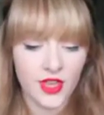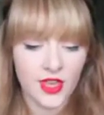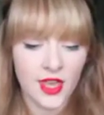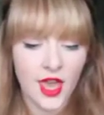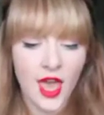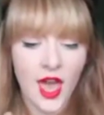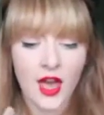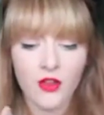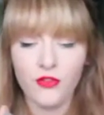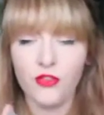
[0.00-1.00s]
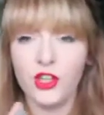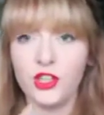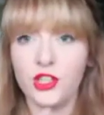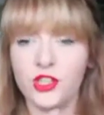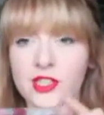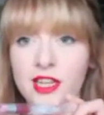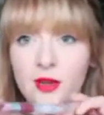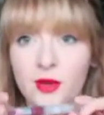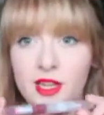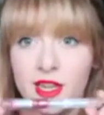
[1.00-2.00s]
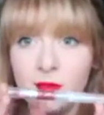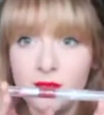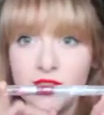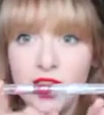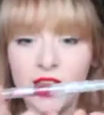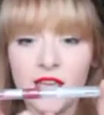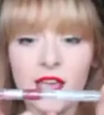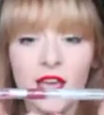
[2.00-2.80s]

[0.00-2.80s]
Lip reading: the e.l.f. Luscious Liquid Lipstick.